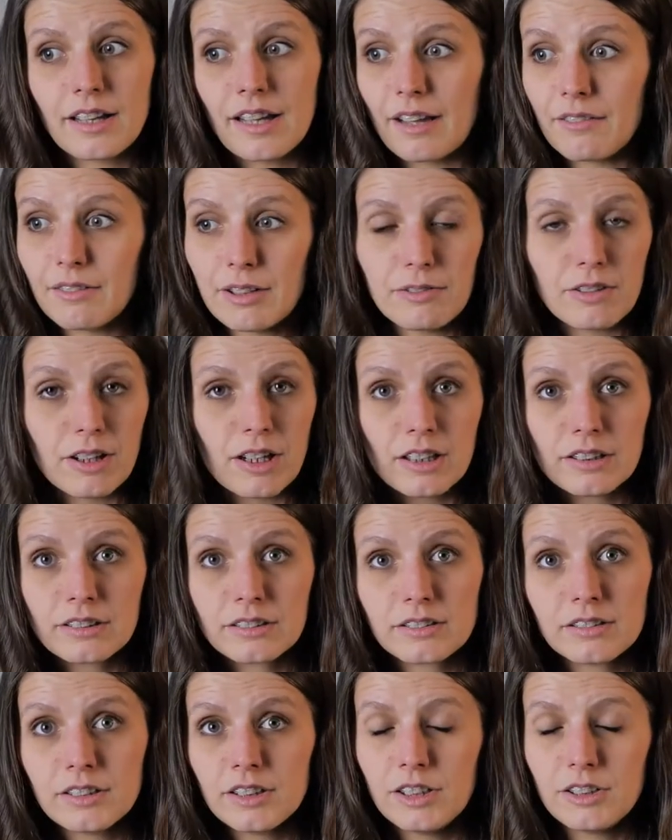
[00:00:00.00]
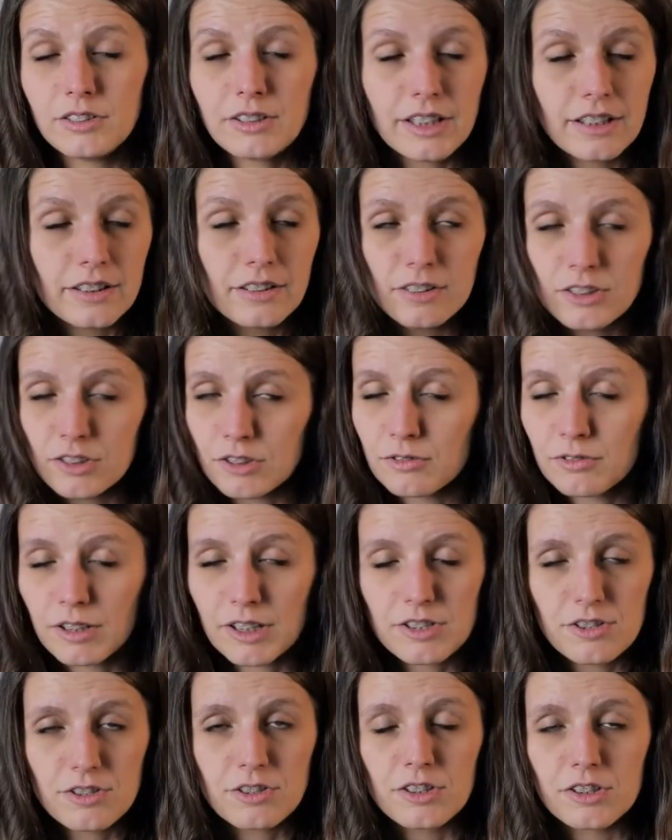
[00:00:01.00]
everyone, you can do
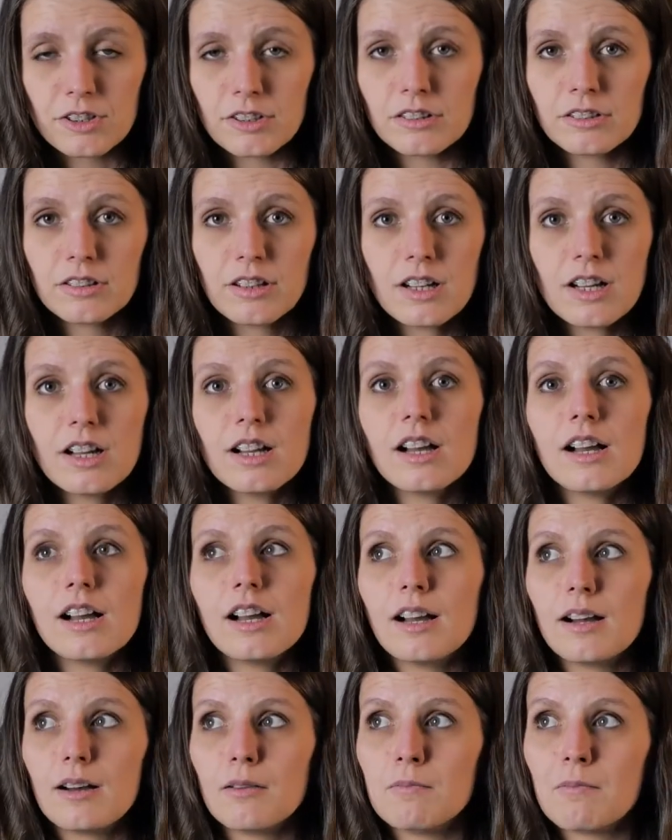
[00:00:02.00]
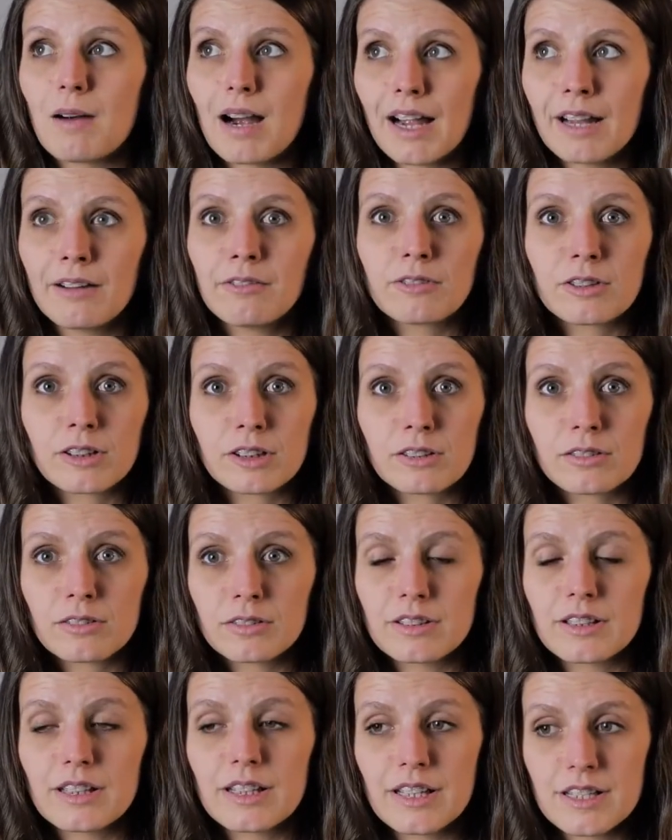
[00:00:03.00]
what you do. My
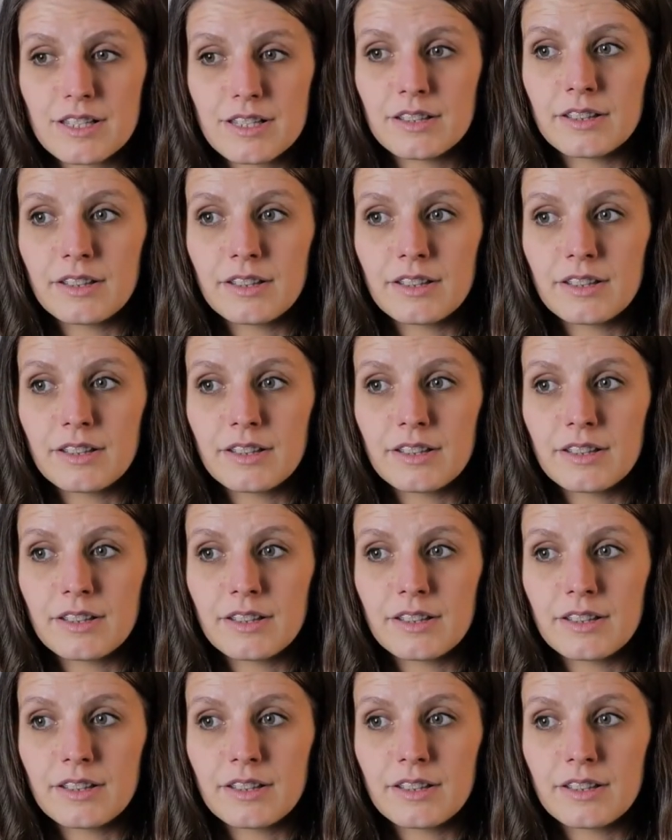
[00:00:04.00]
world is a